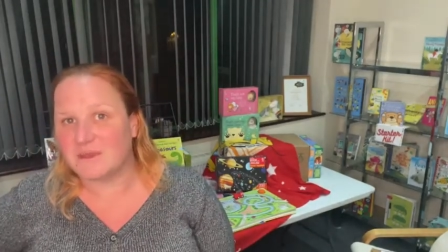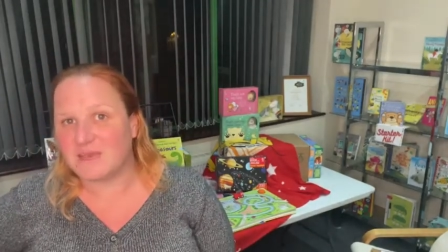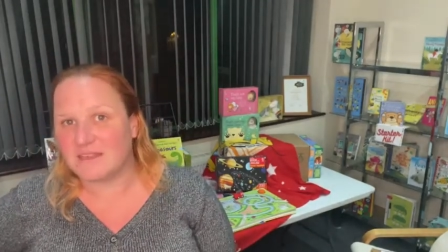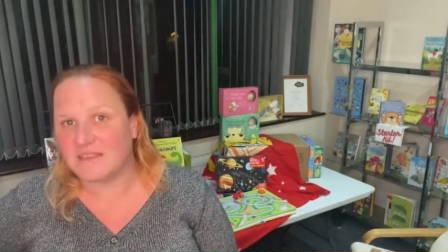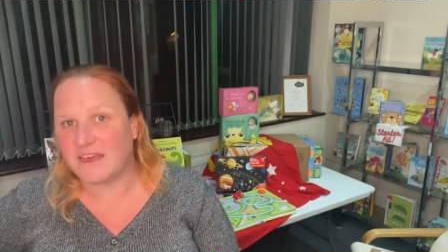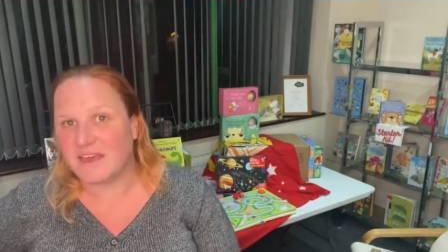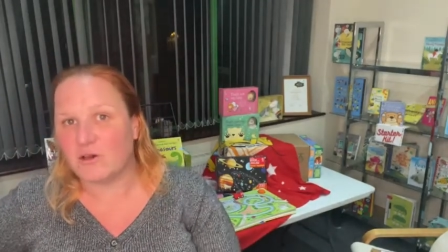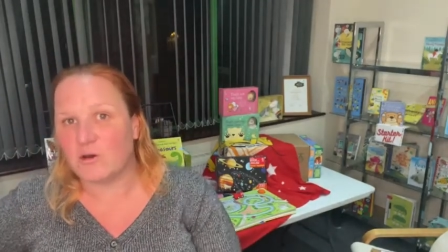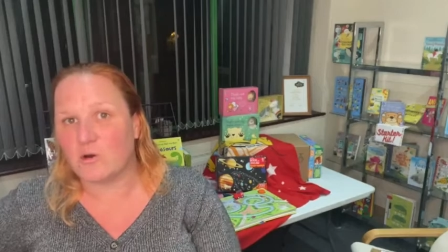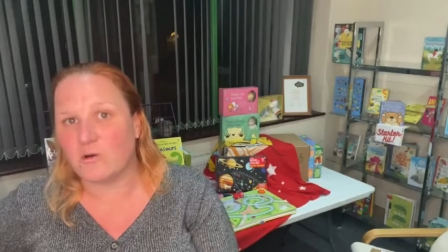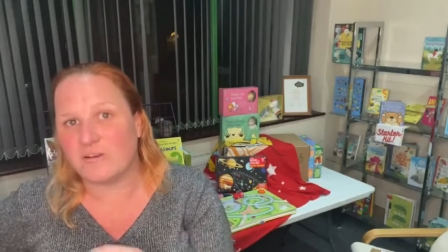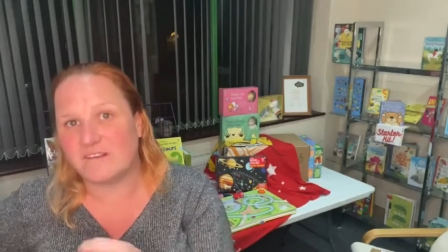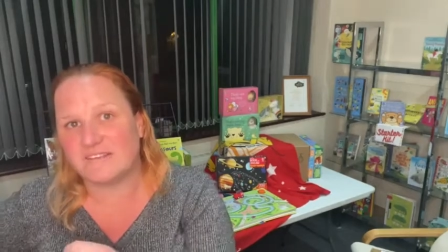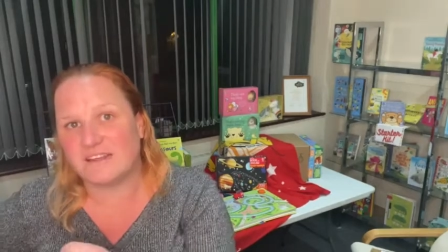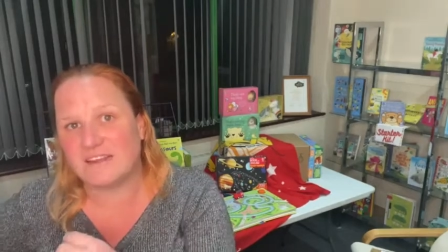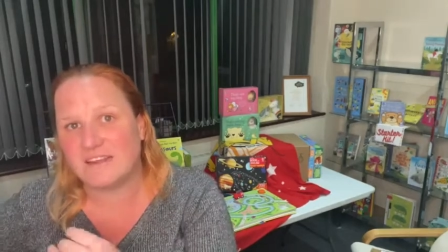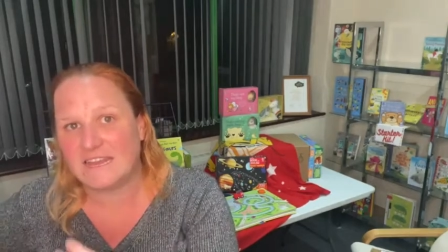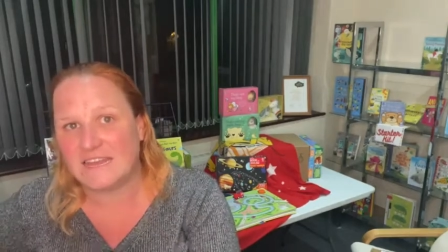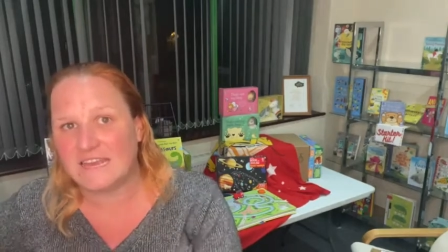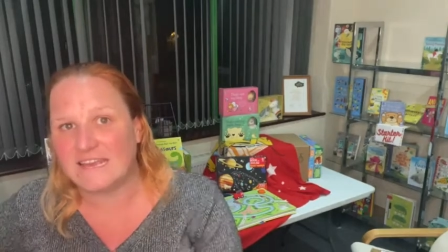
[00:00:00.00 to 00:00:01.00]
be there or it's
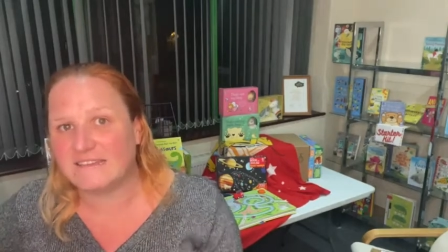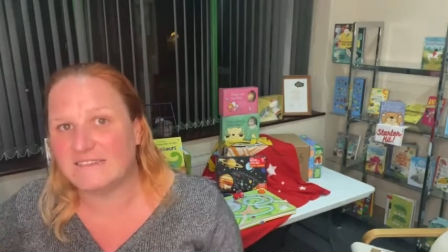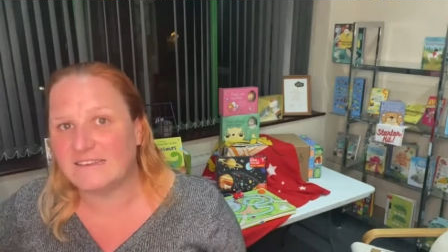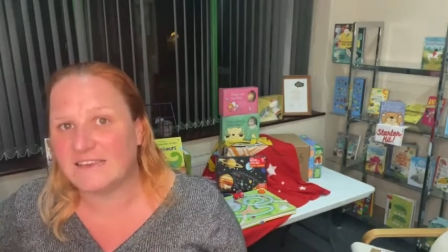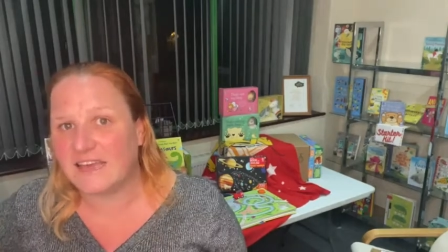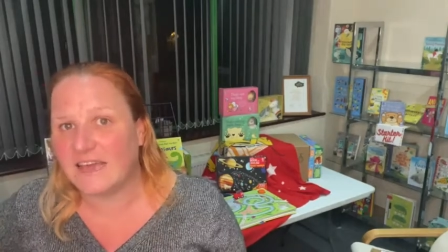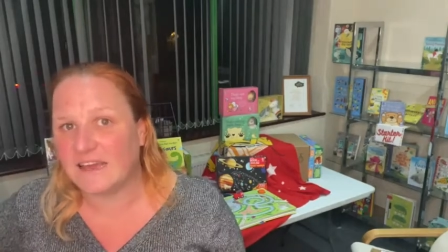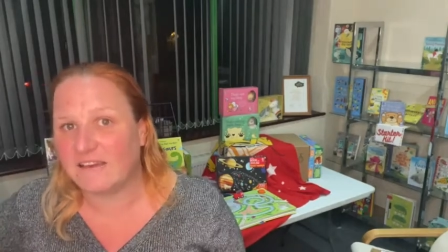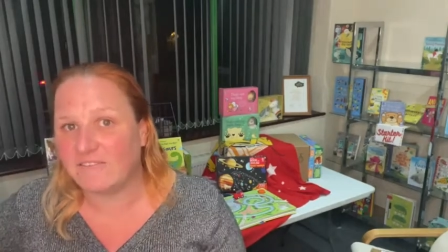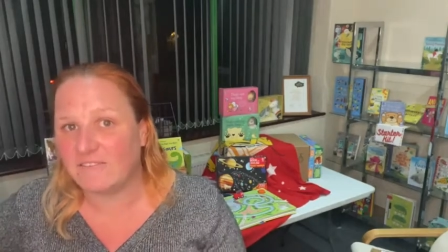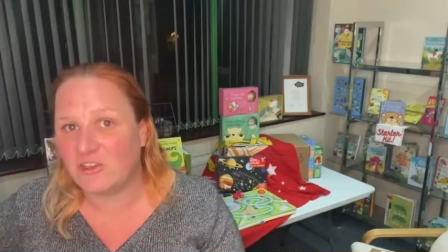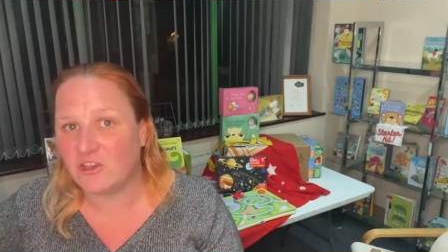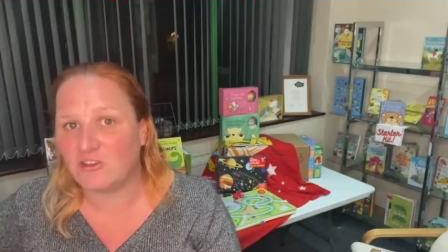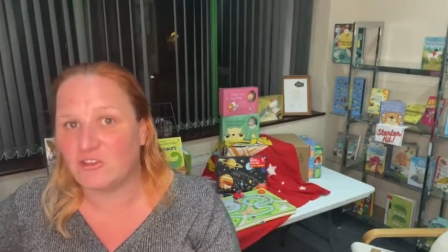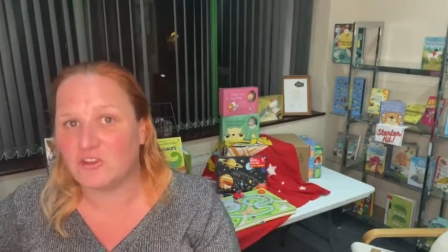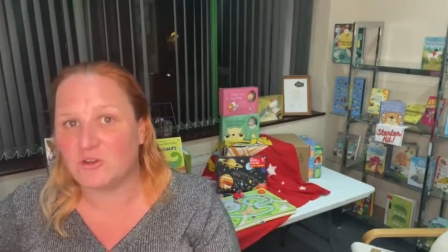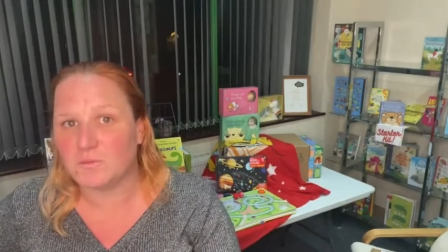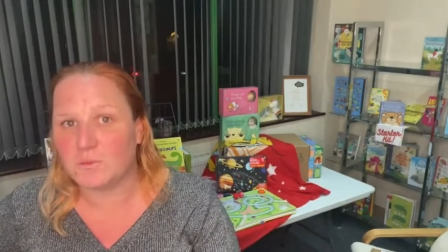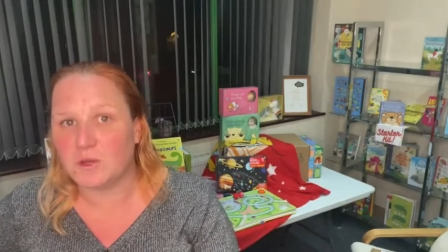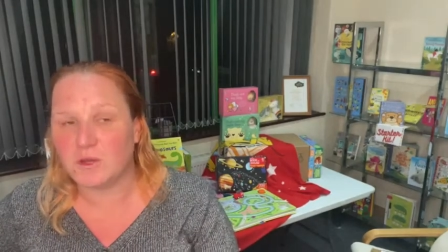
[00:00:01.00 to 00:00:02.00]
a lead to get a
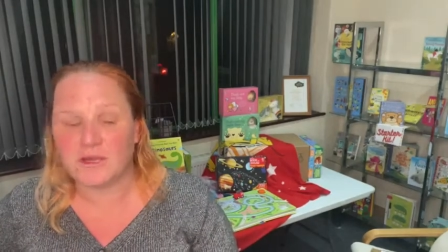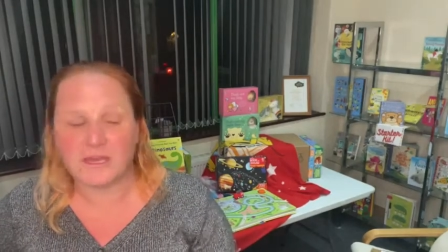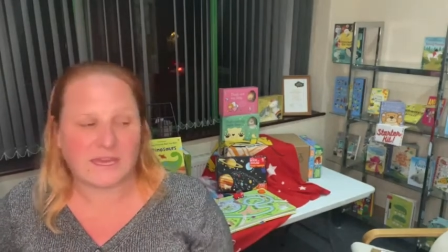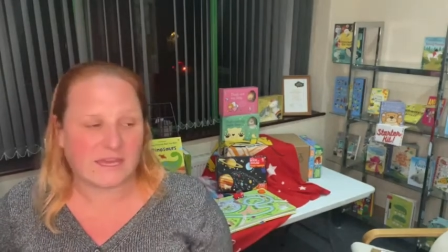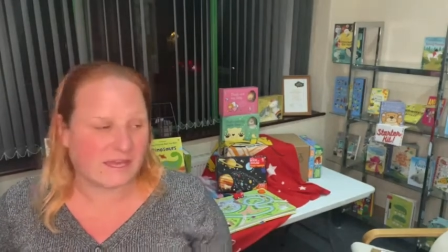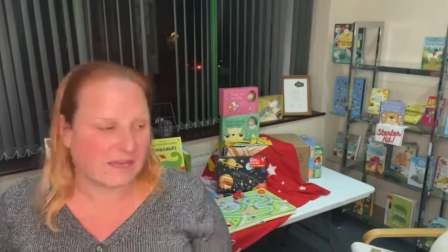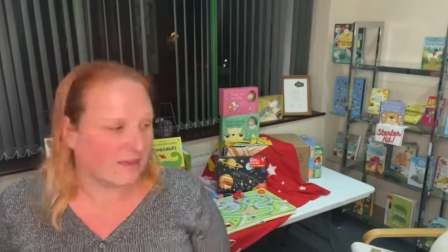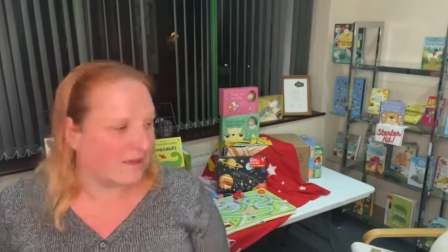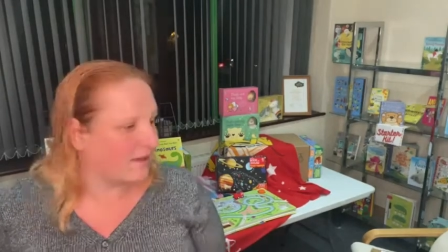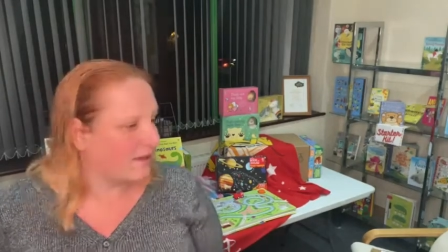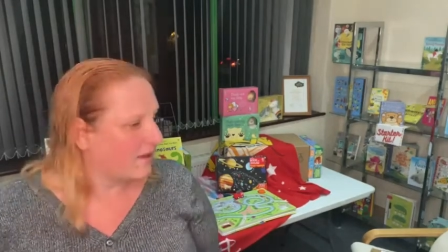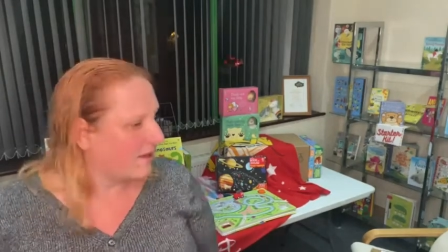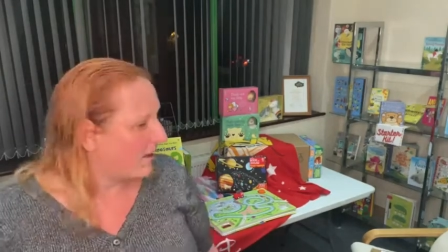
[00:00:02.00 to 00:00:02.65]
future booking.